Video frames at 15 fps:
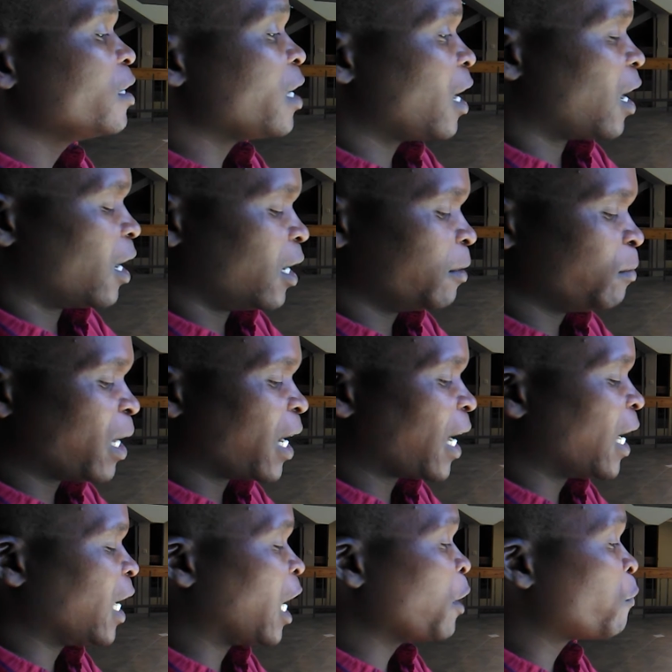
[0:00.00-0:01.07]
Yeah,
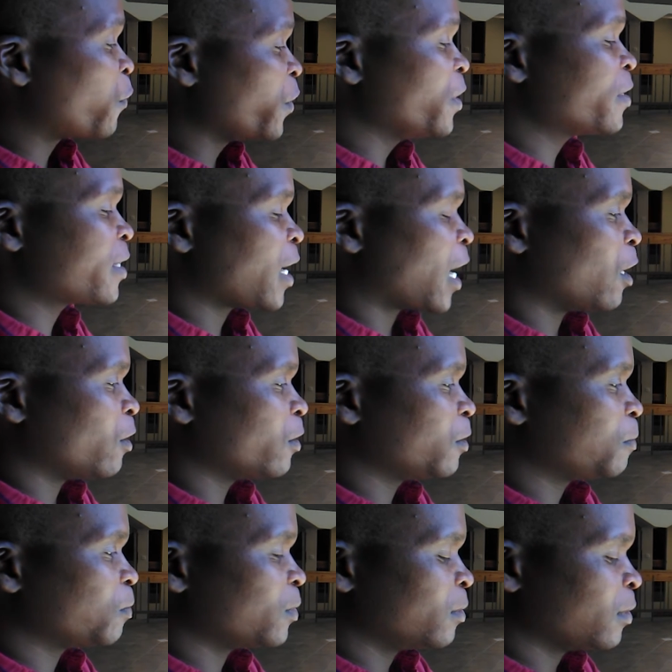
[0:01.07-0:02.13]
I
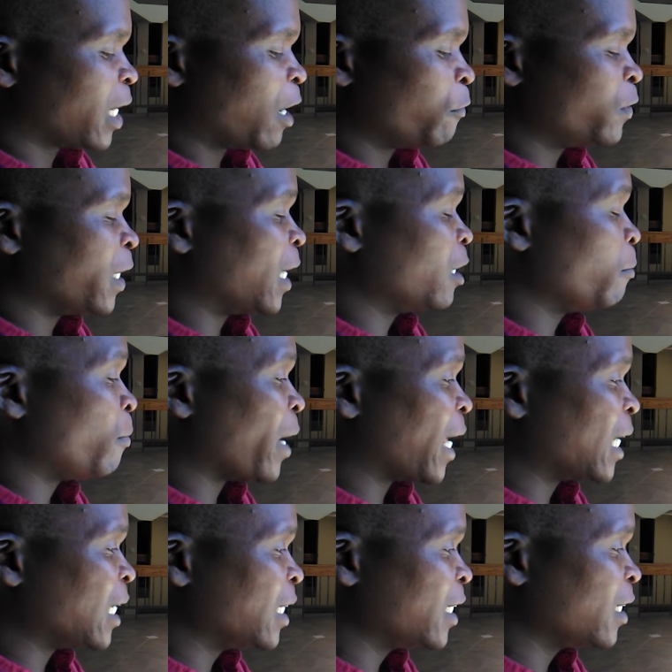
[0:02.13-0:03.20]
freestyle. I've done
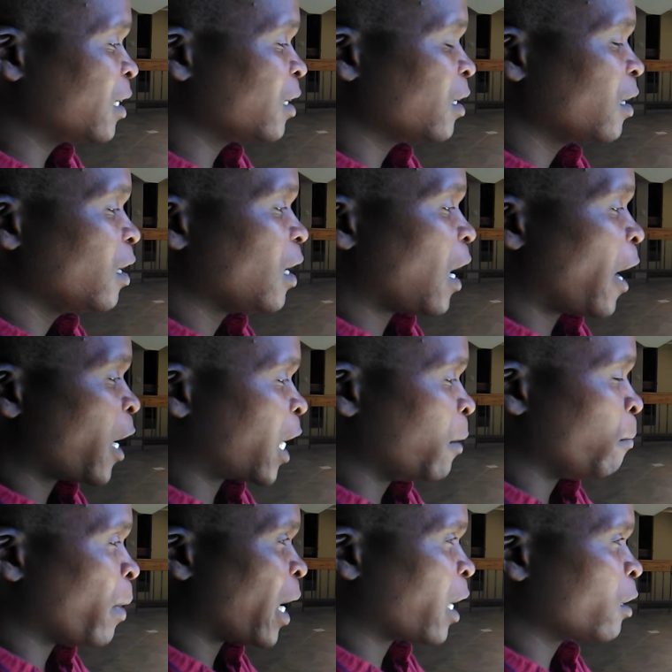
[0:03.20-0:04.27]
battling. I
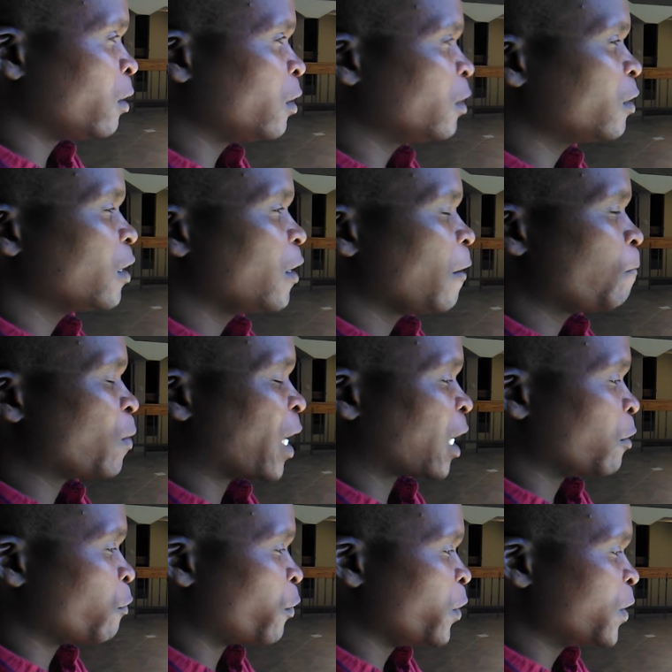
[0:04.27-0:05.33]
can battle. I
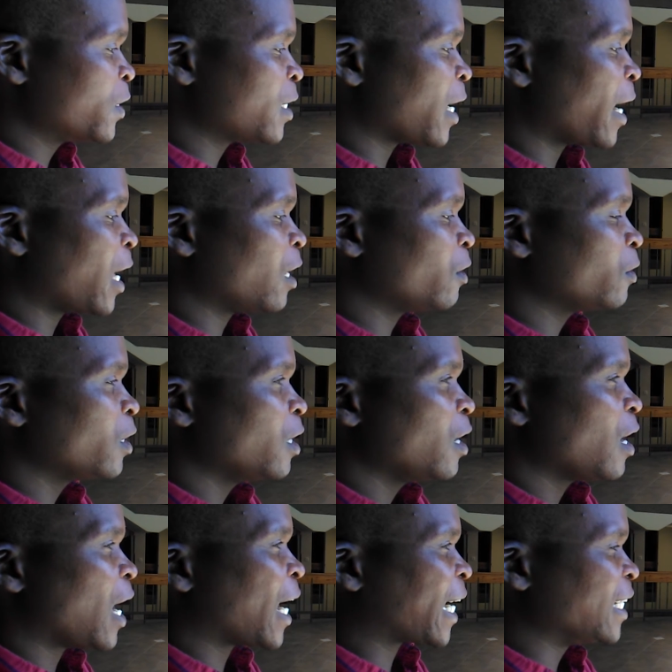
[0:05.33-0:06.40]
can
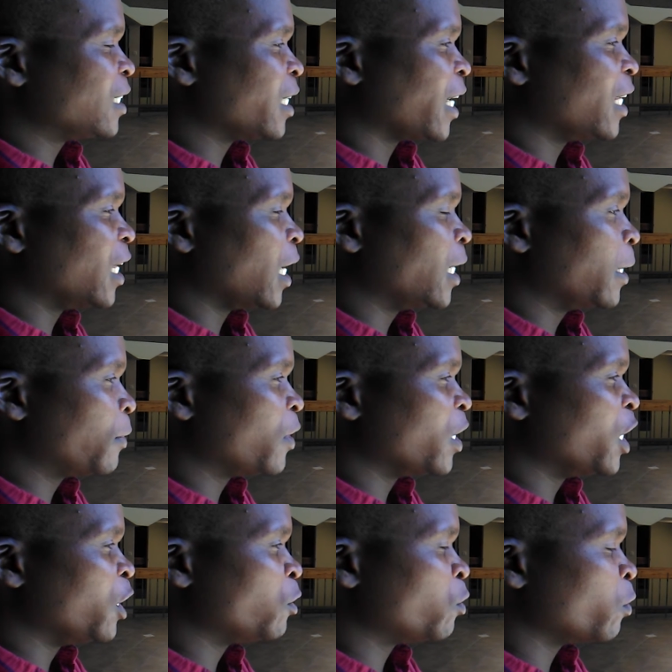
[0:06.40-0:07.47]
freestyle. I can turn
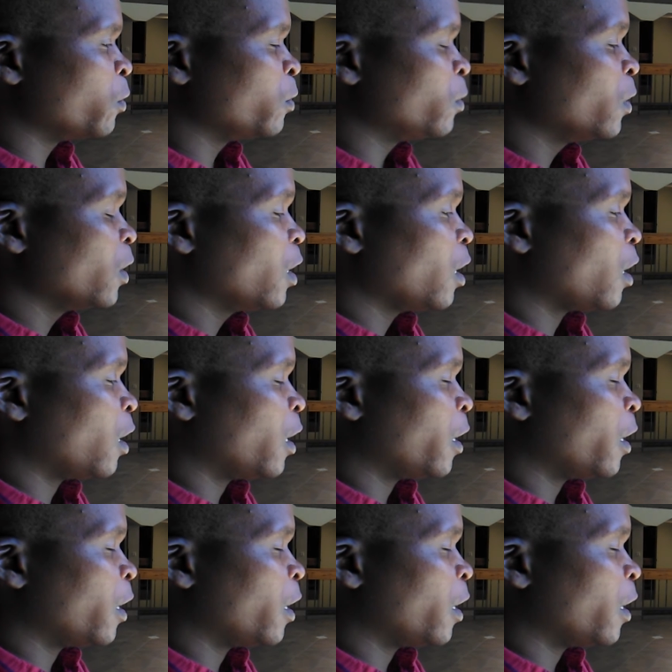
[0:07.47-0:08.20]
anything into